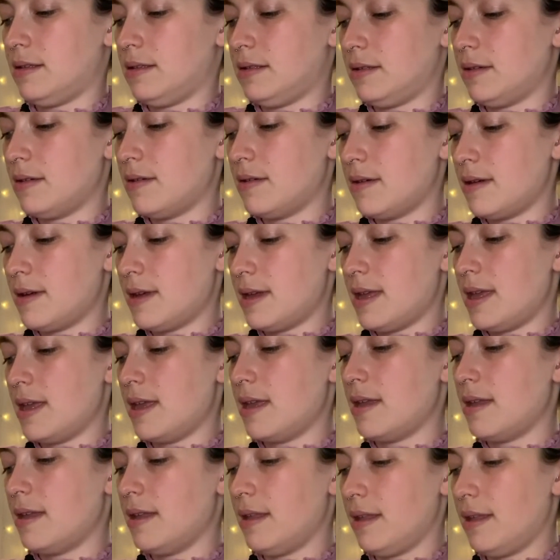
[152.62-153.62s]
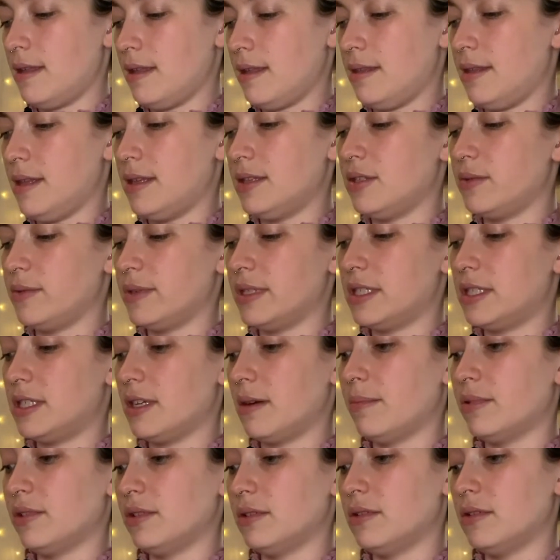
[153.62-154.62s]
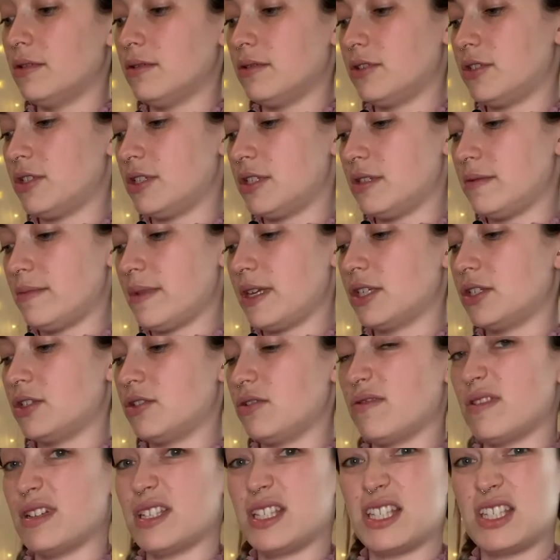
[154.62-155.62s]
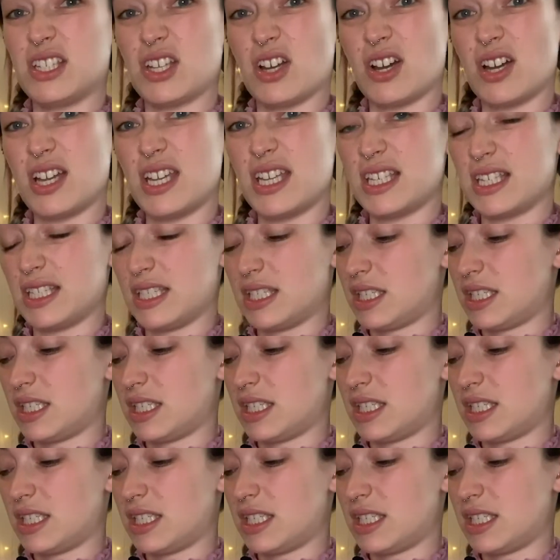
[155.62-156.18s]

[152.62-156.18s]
tie, and then do a double knot just to make sure it's tight.